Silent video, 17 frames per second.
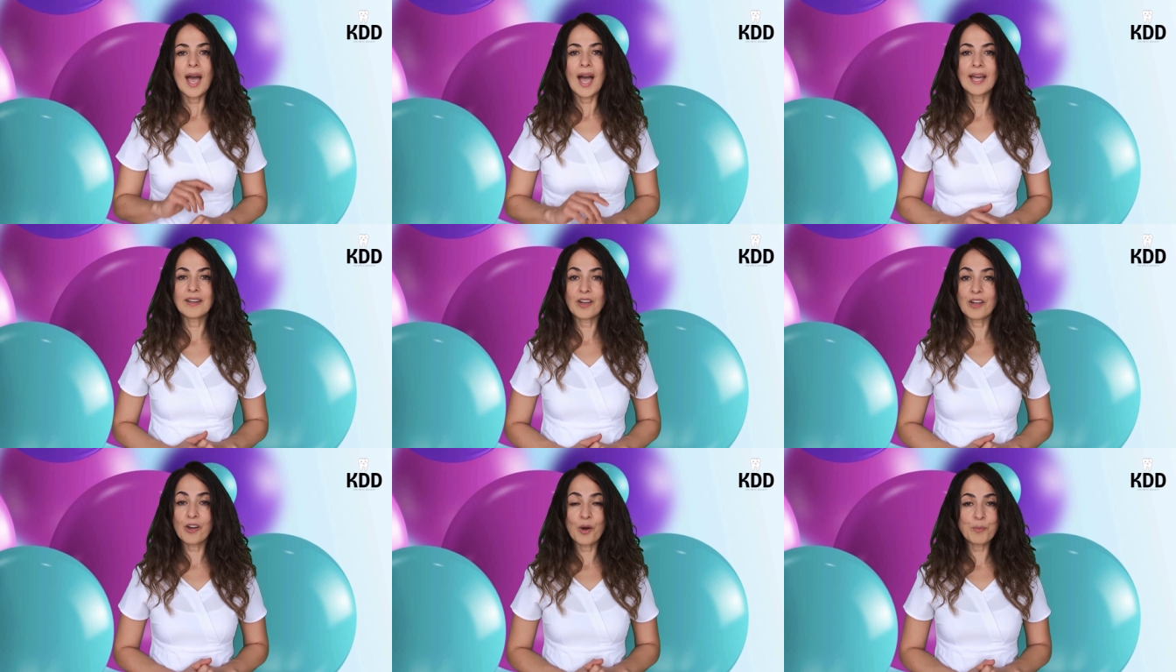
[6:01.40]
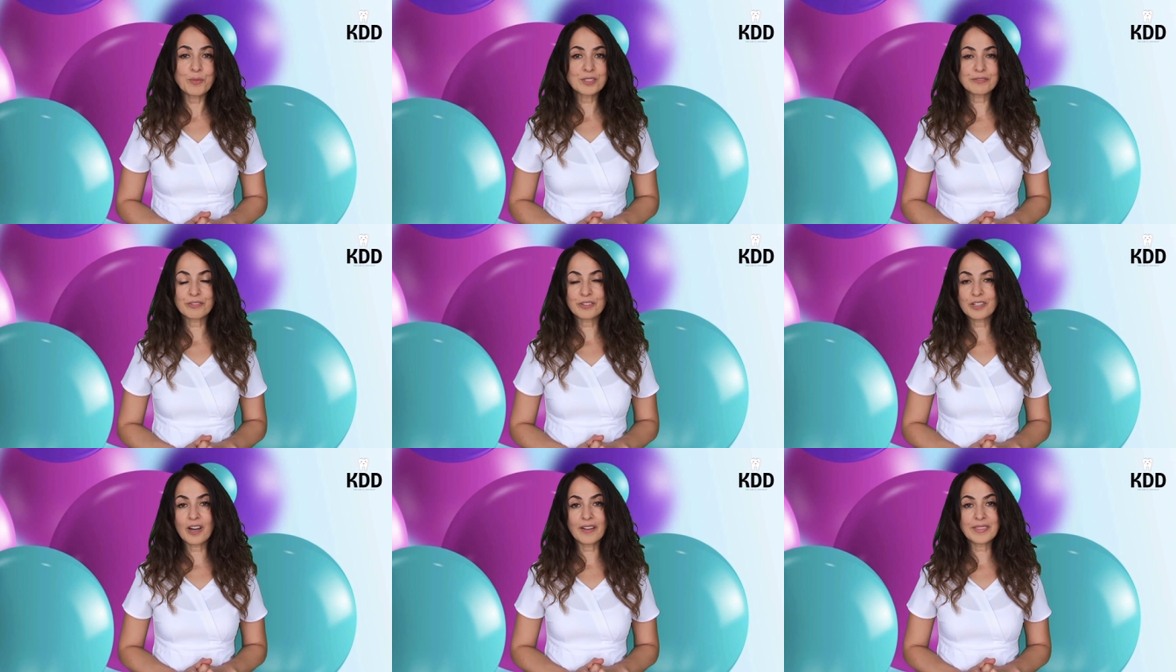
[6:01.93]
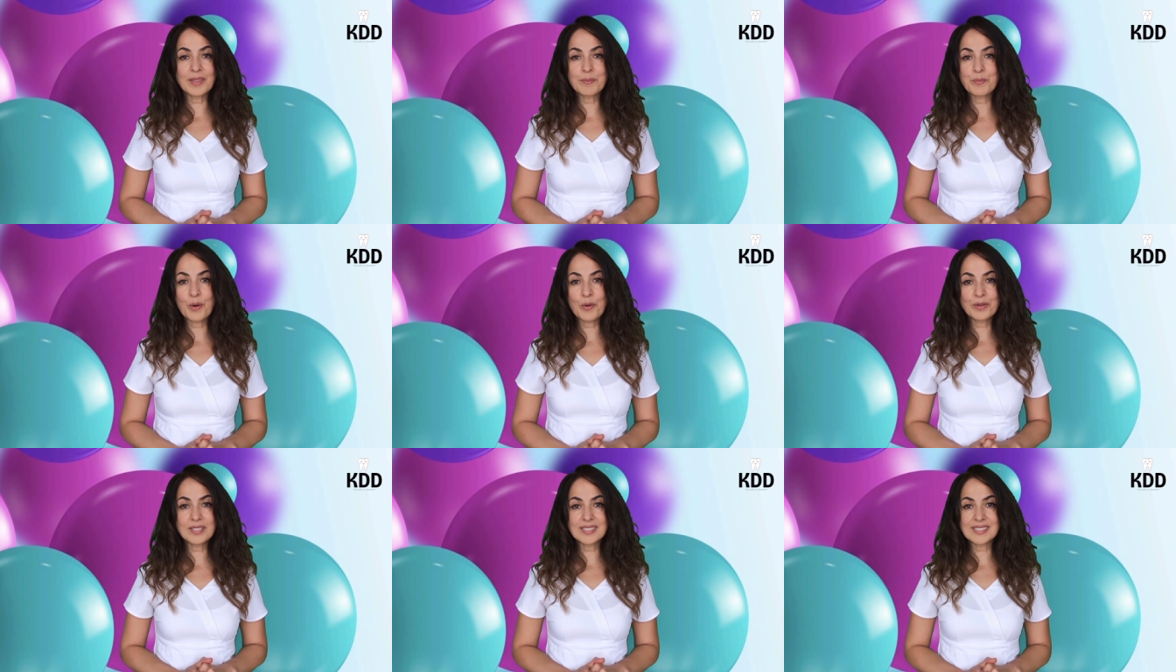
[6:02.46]
and I almost forgot the
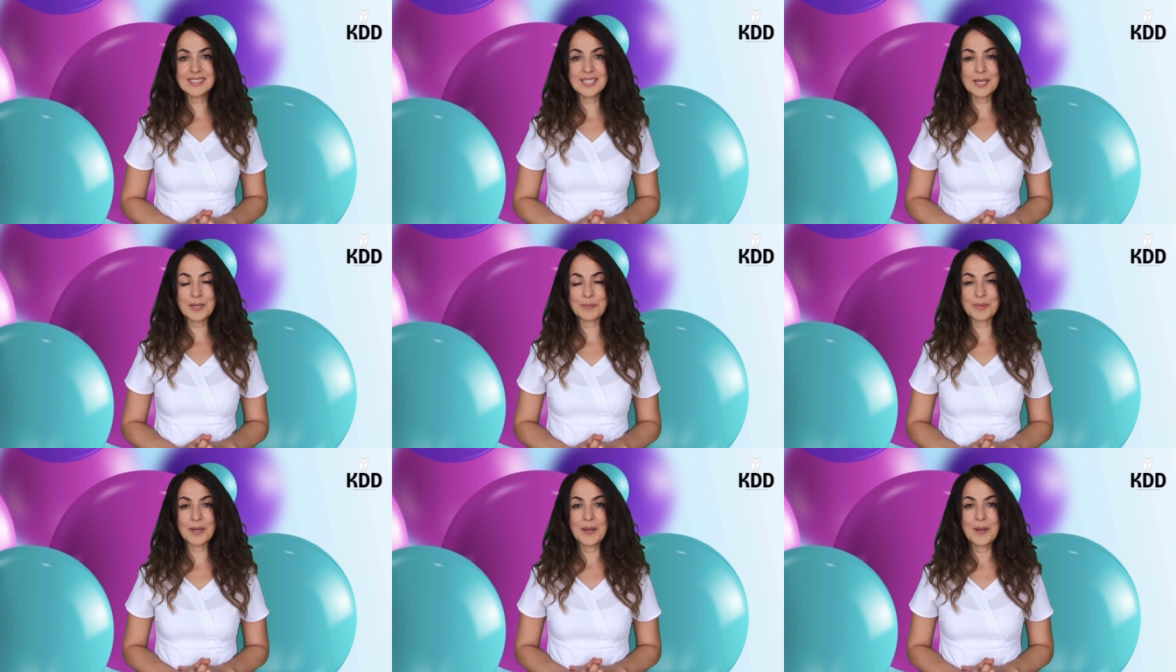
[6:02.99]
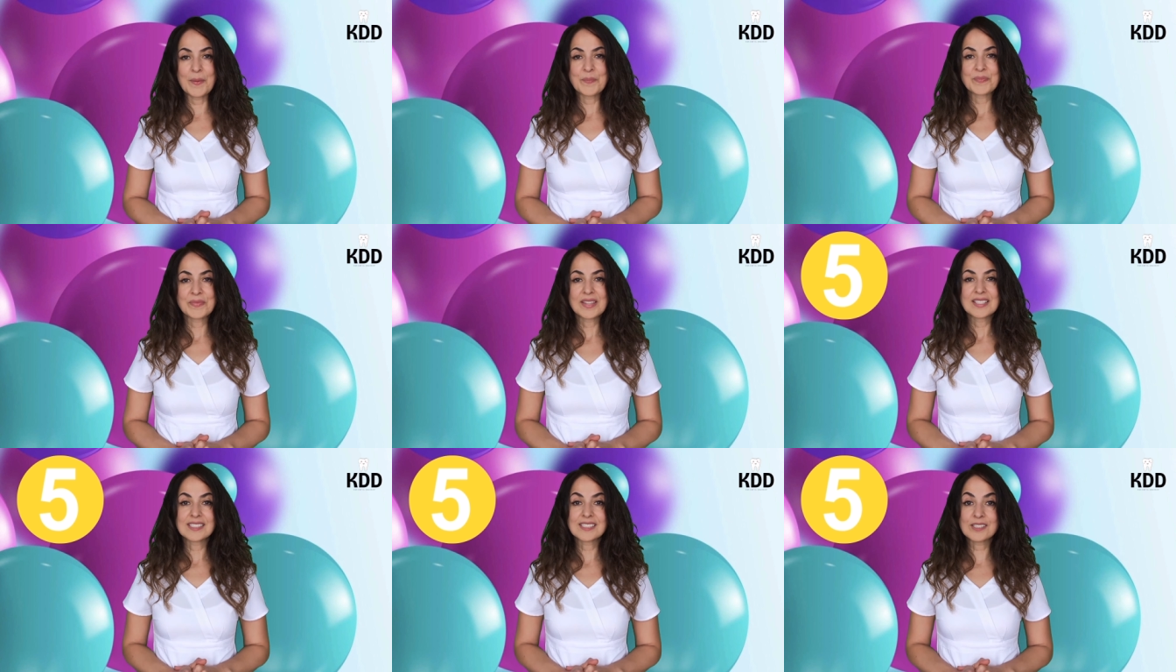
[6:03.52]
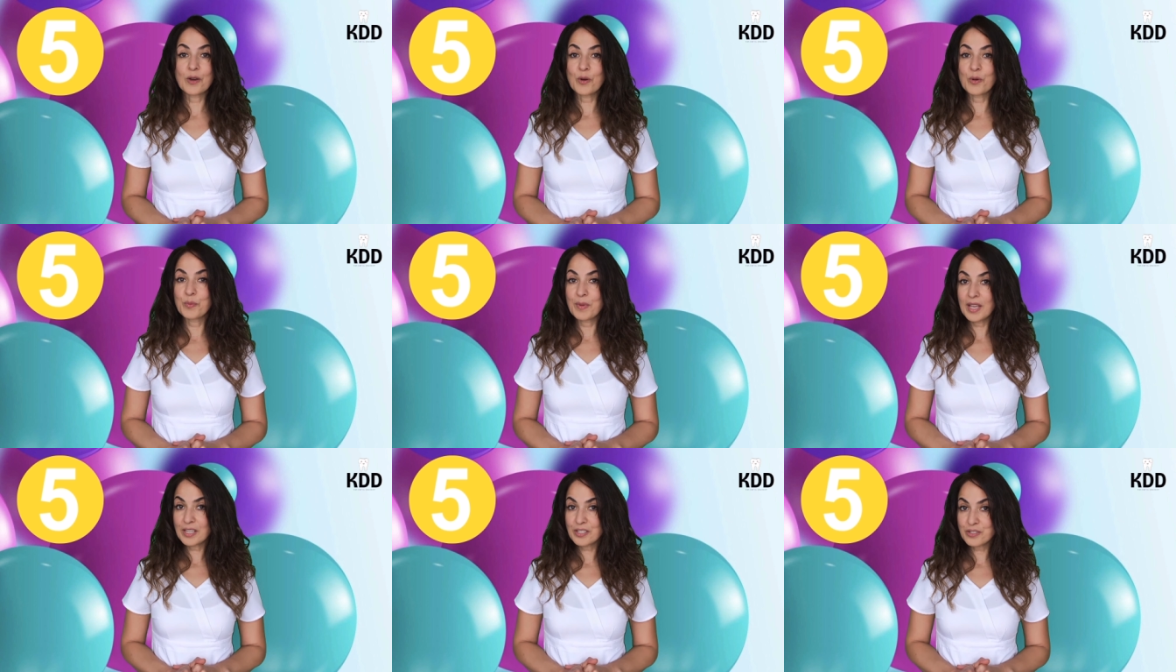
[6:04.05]
bonus tip. So
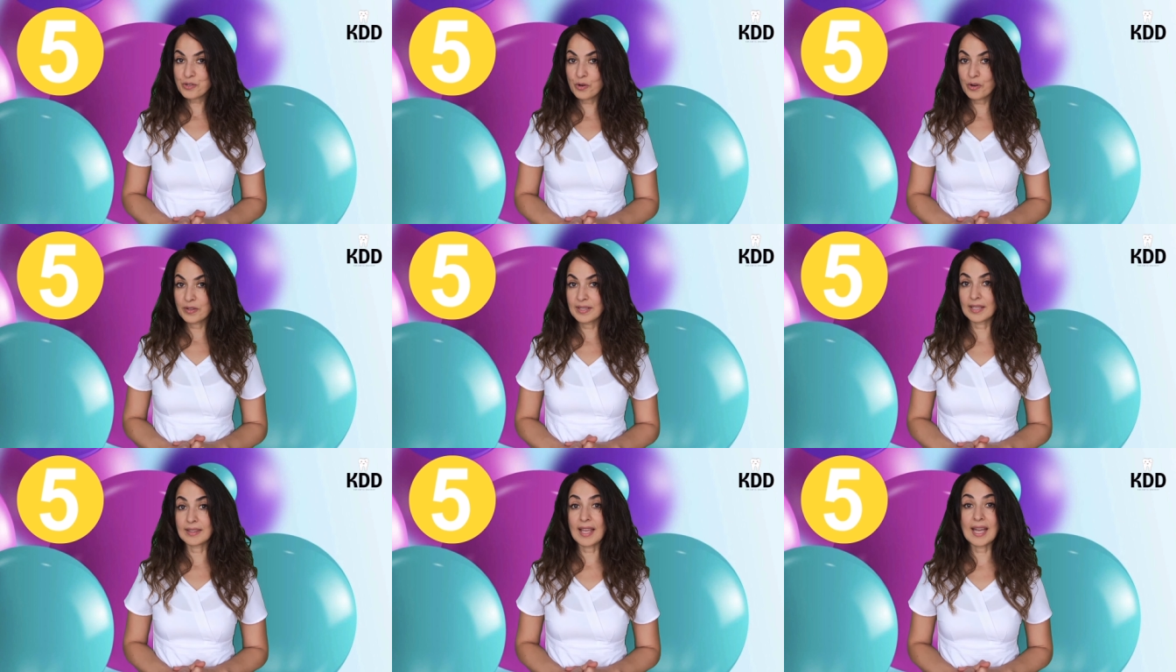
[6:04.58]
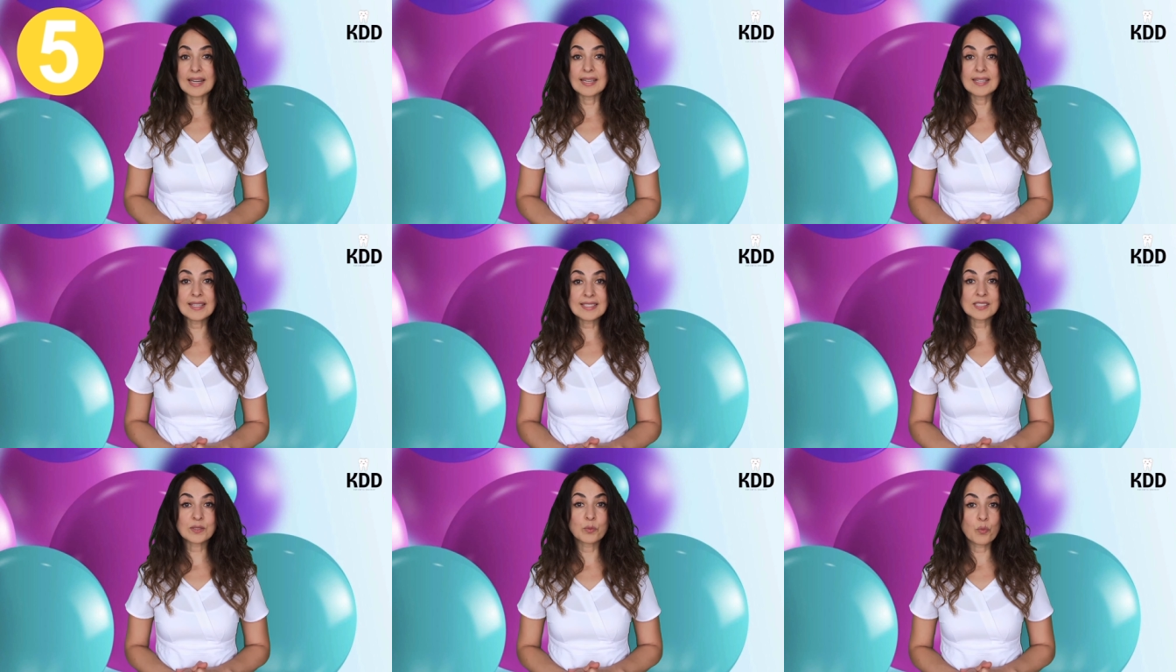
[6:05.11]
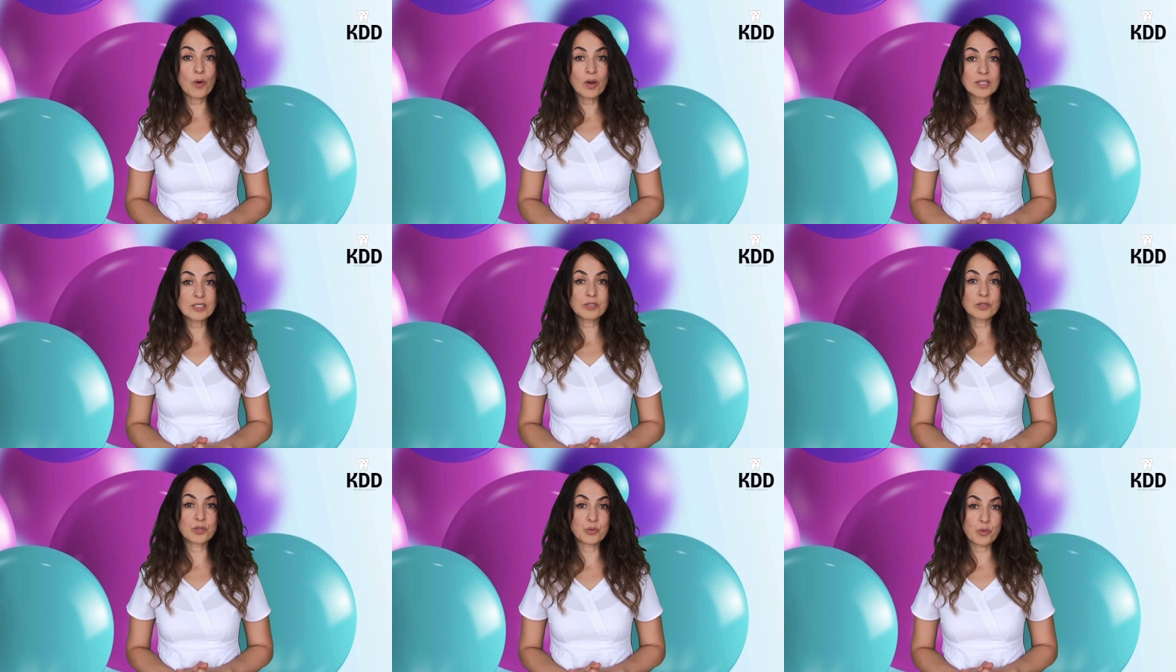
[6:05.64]
make sure that at least once
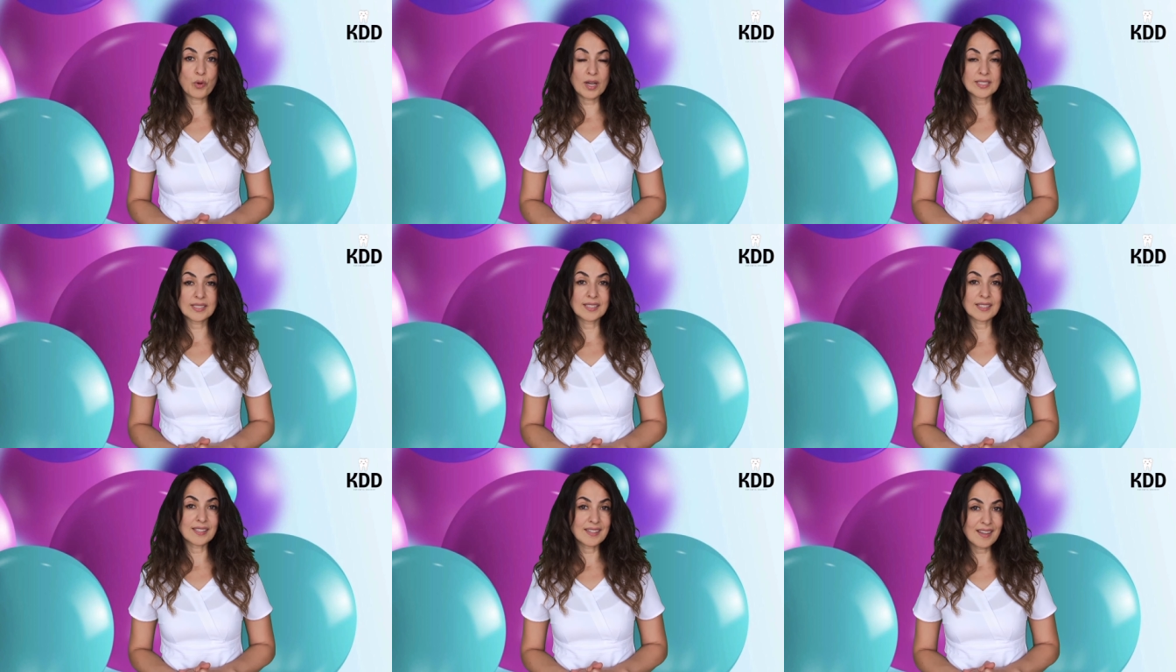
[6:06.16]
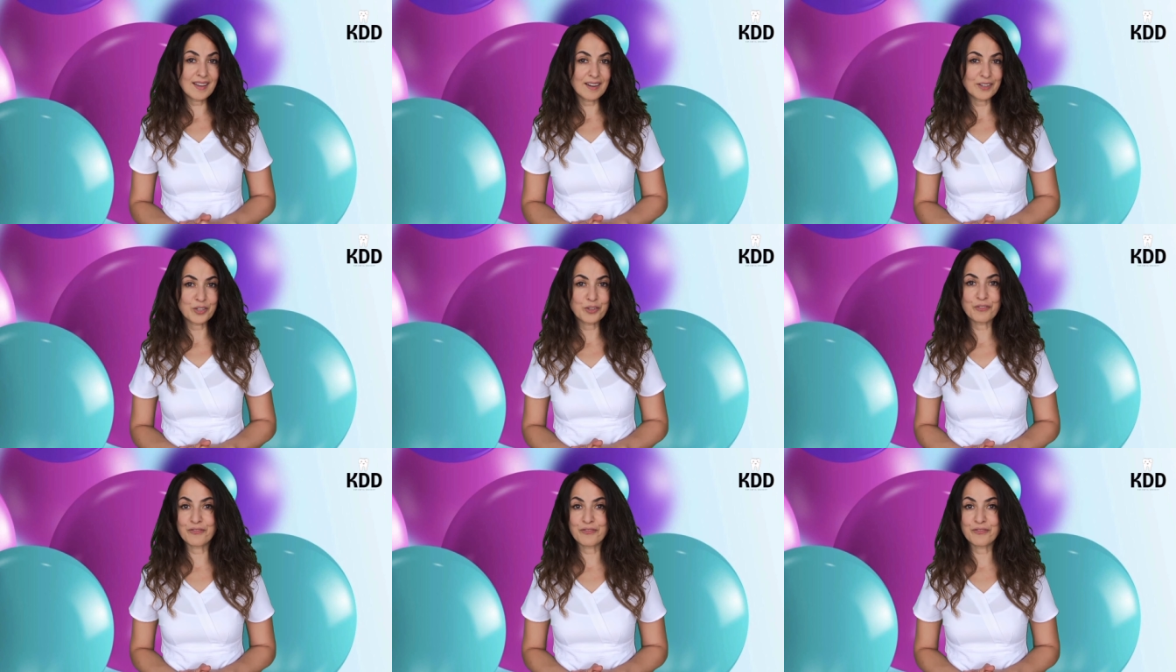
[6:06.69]
or twice a year you